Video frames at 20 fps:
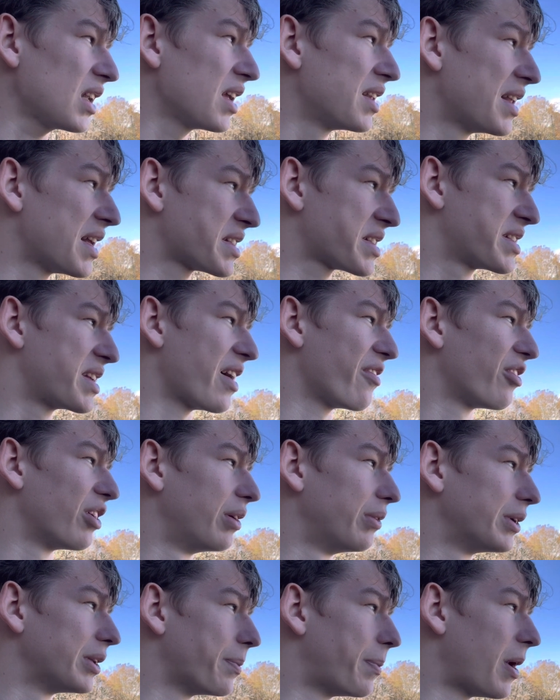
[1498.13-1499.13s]
It's definitely
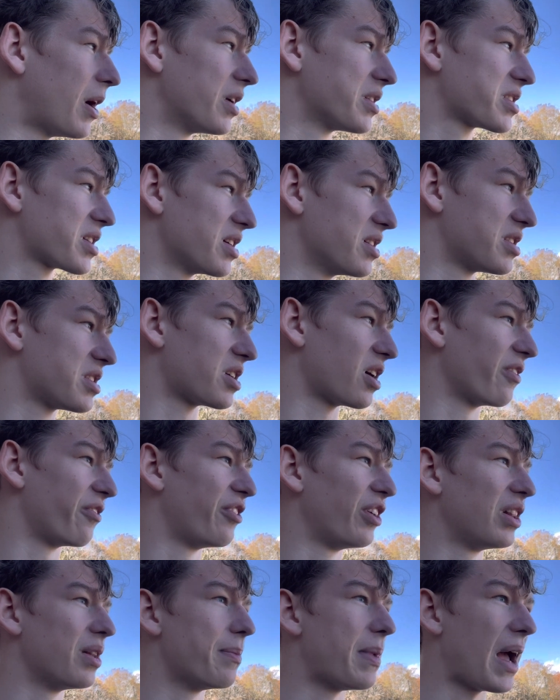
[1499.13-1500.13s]
when the pond's going to start
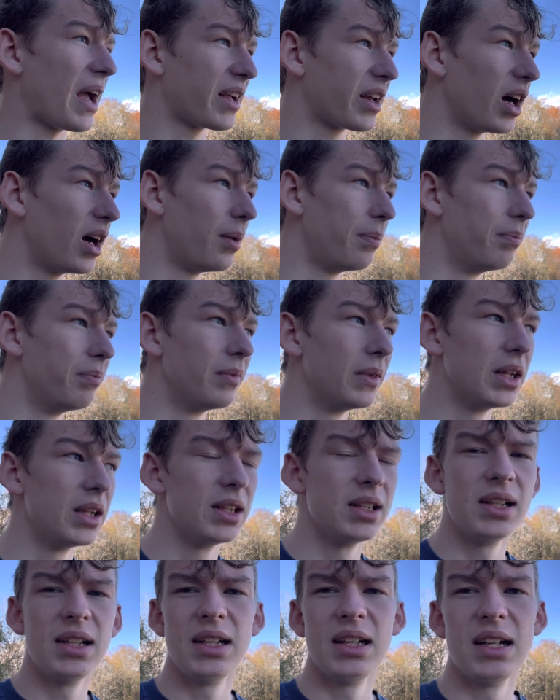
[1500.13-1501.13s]
filling back up,
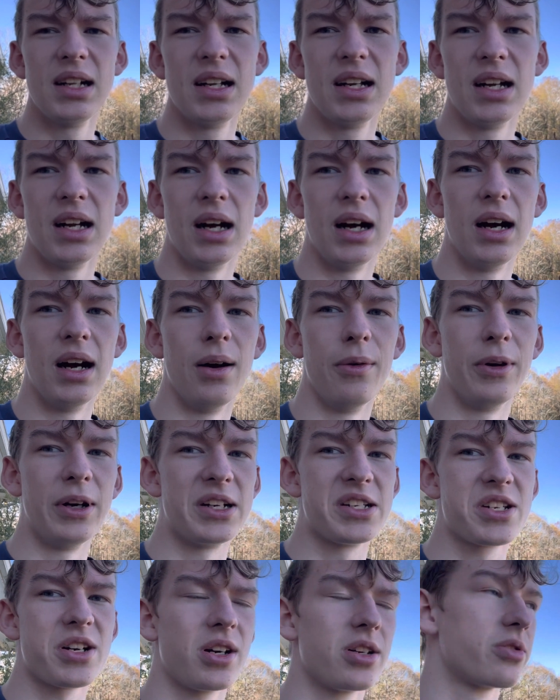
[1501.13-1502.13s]
when it
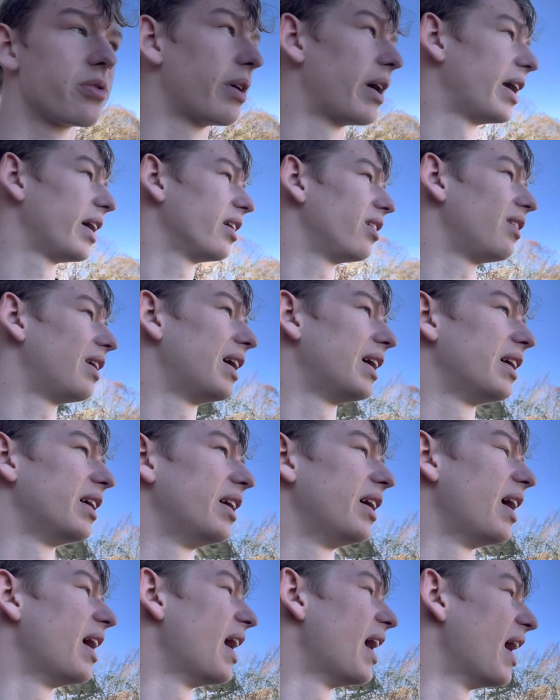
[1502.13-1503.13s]
starts raining a lot,
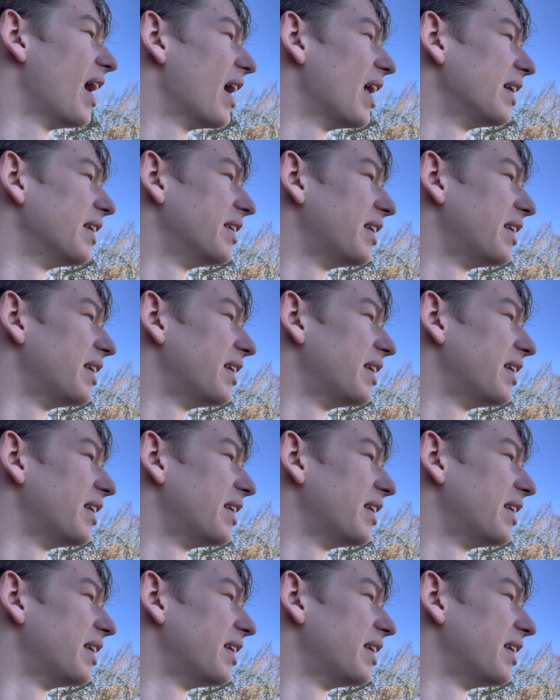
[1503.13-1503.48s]
and